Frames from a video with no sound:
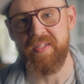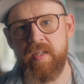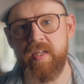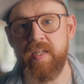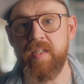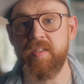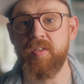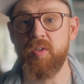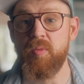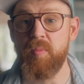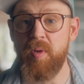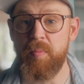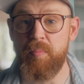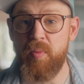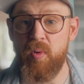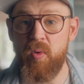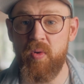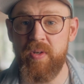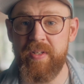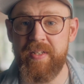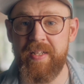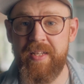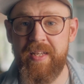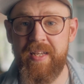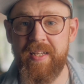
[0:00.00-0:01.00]
Yeah, so my
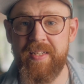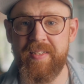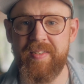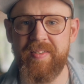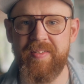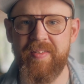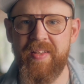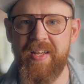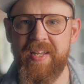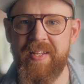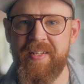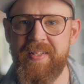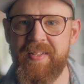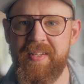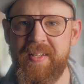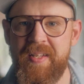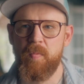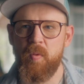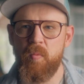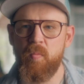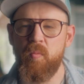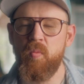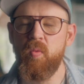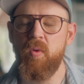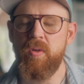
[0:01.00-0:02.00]
point is that
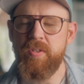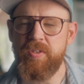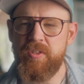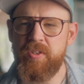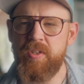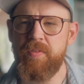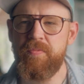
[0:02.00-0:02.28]
once